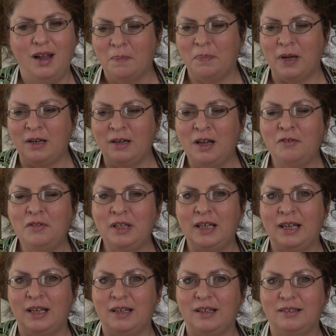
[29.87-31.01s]
But not
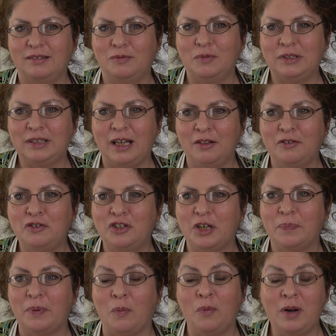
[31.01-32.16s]
only was I allergic,
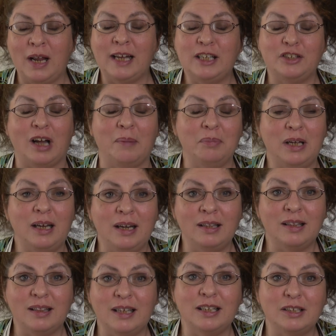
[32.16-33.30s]
but when I stopped eating
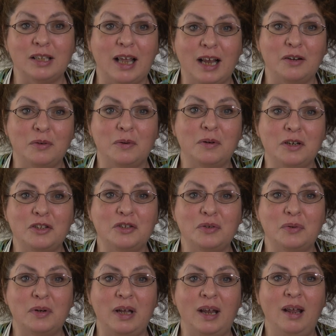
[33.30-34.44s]
the things that had corn and
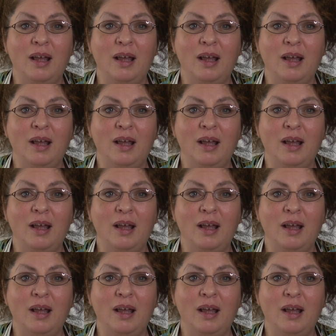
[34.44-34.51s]
soy,